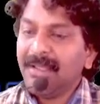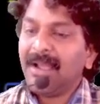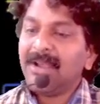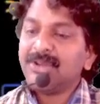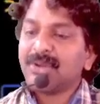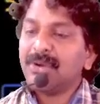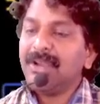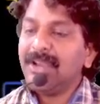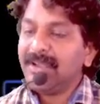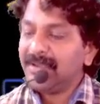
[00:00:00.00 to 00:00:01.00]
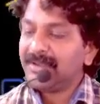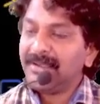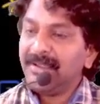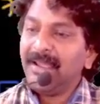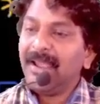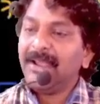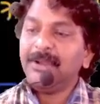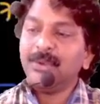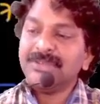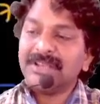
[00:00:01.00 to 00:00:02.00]
and sold it at
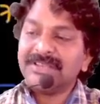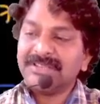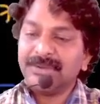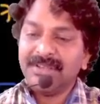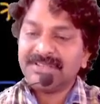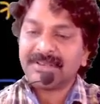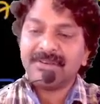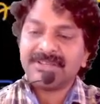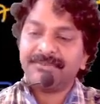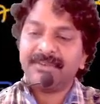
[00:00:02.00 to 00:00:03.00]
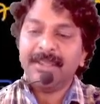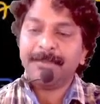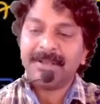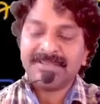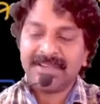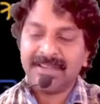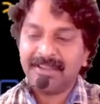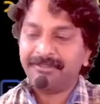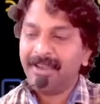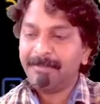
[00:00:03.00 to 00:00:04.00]
two successive discounts of 20% and
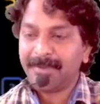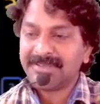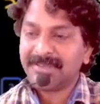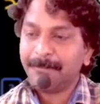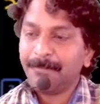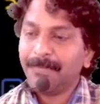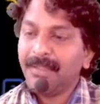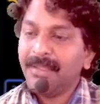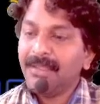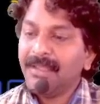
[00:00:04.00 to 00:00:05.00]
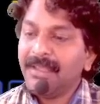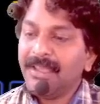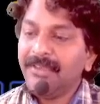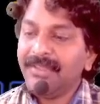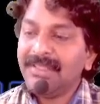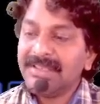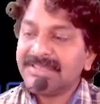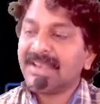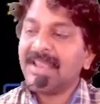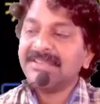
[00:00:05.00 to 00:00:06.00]
then 40%. If in
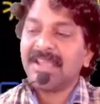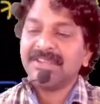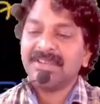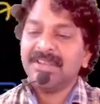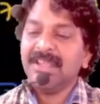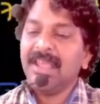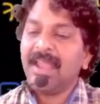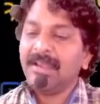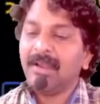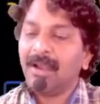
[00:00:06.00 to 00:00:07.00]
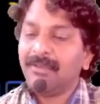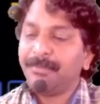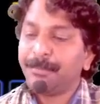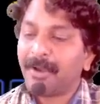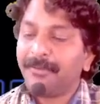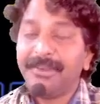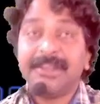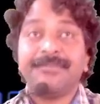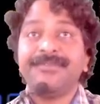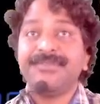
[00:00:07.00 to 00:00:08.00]
this transaction he had got profit
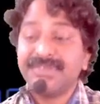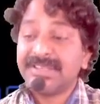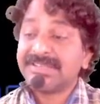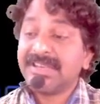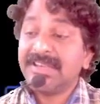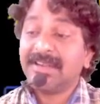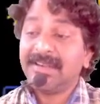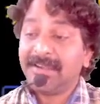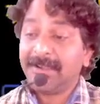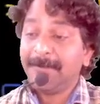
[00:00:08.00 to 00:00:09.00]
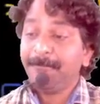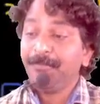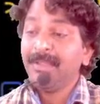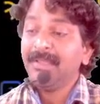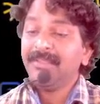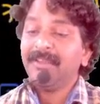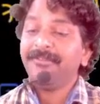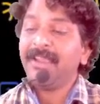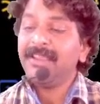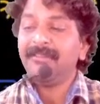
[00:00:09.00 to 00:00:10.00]
of 1,600, then
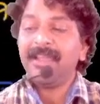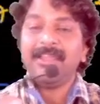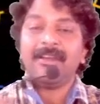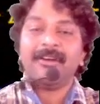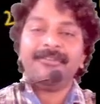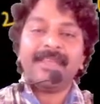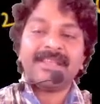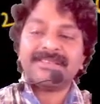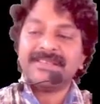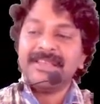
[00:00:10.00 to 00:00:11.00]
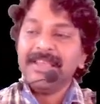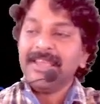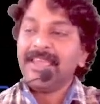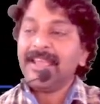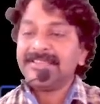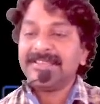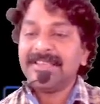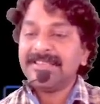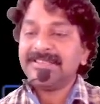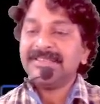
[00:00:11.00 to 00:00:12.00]
find the value of X. X
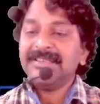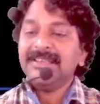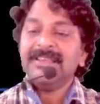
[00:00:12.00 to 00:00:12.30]
is